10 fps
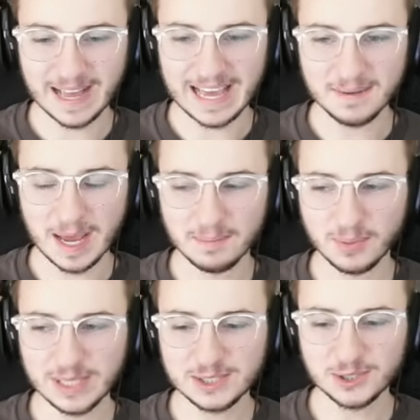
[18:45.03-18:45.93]
I, I'm
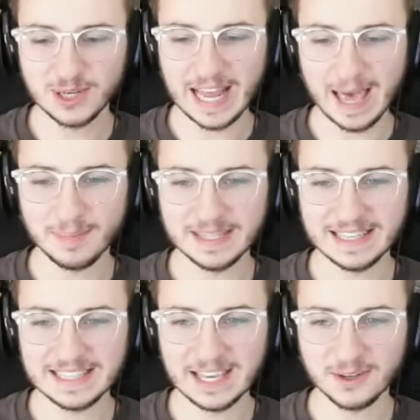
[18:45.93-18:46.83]
pretty sure it happened
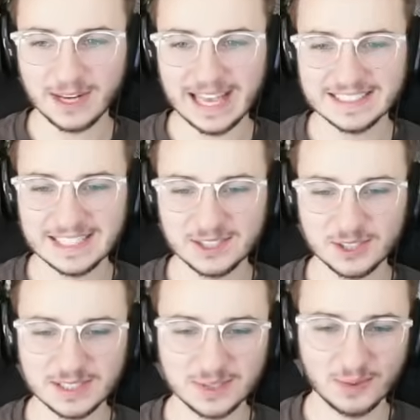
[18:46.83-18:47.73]
at the other gas
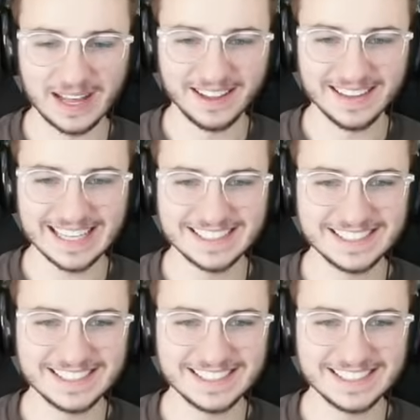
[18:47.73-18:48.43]
station as well. It's,